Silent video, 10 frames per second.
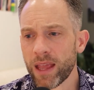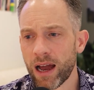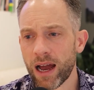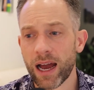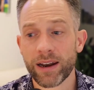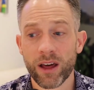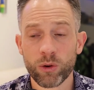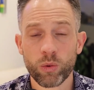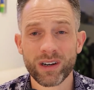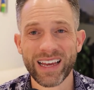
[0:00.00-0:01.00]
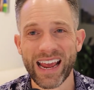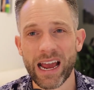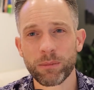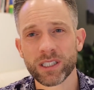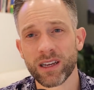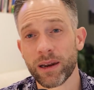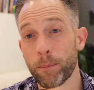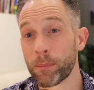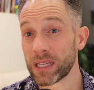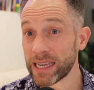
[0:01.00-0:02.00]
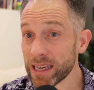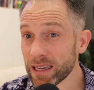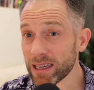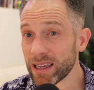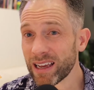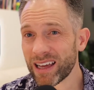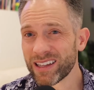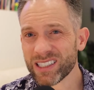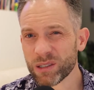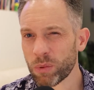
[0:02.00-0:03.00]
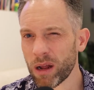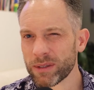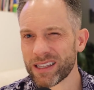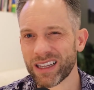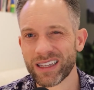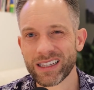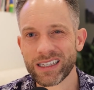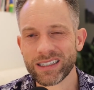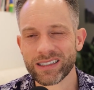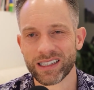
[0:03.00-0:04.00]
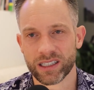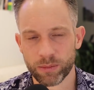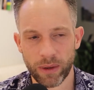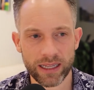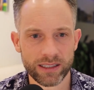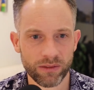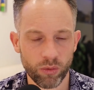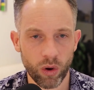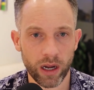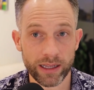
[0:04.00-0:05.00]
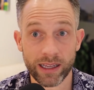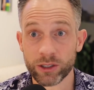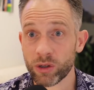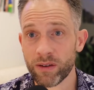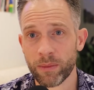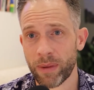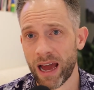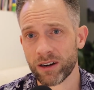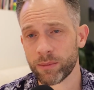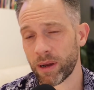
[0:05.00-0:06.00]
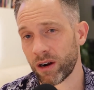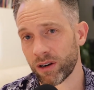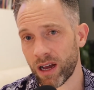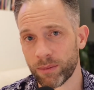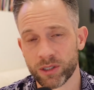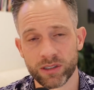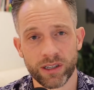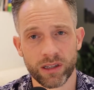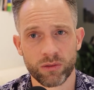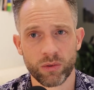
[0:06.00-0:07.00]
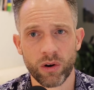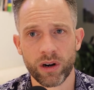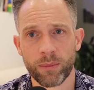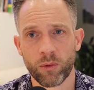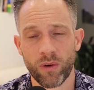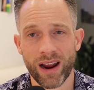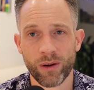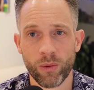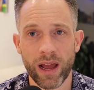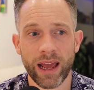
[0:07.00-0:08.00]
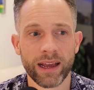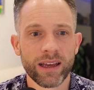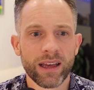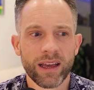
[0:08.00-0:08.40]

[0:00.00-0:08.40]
Uh, another one, Amazon Blink. And this is probably the least expensive one. And they do have a battery powered option, so you can throw it up right away.